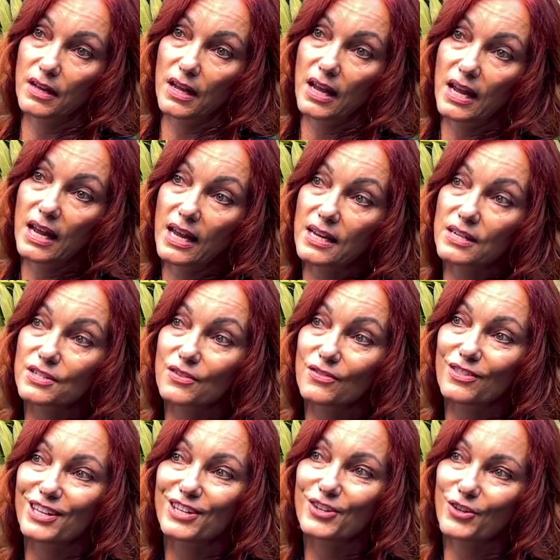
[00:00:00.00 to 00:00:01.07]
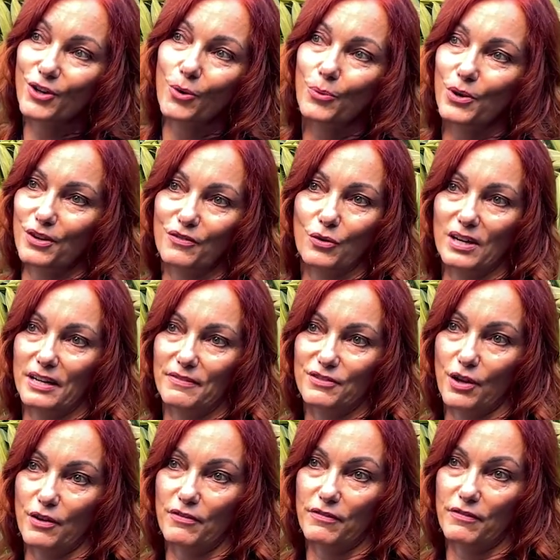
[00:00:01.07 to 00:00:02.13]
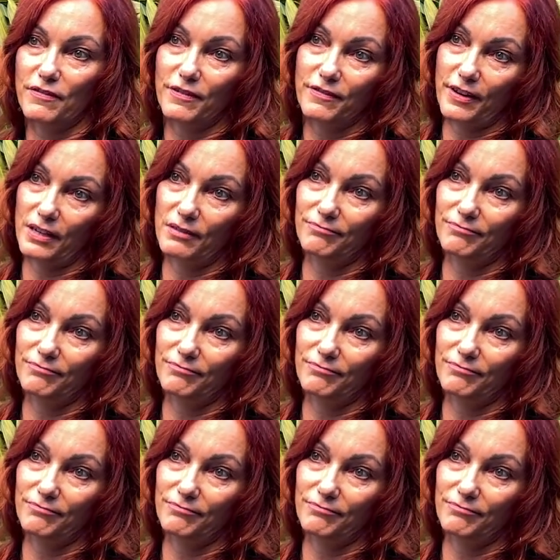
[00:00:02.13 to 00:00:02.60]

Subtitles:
and then you know what you've got left over for fun.